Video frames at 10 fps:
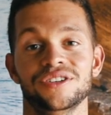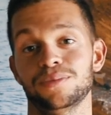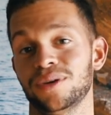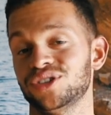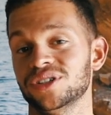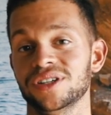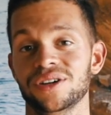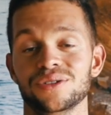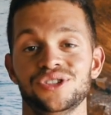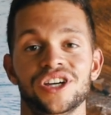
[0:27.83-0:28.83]
especially
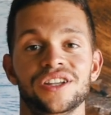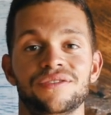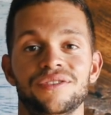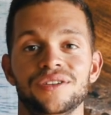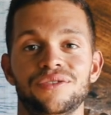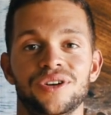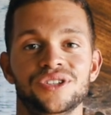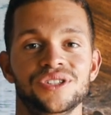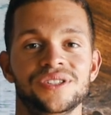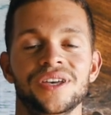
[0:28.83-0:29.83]
oceanic feeding
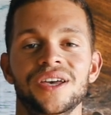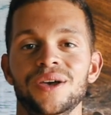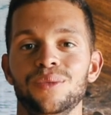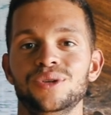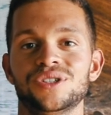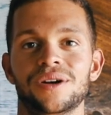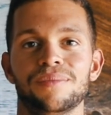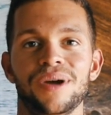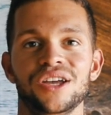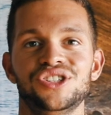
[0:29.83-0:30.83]
frenzies which are
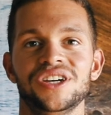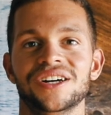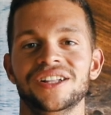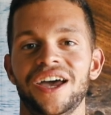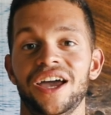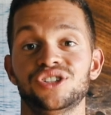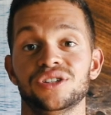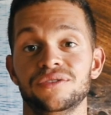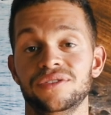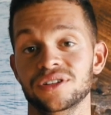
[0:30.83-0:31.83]
magical
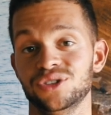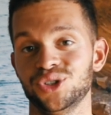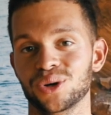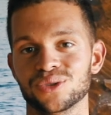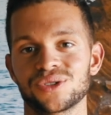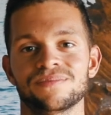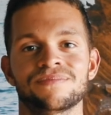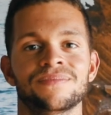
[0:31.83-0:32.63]
action-filled shows.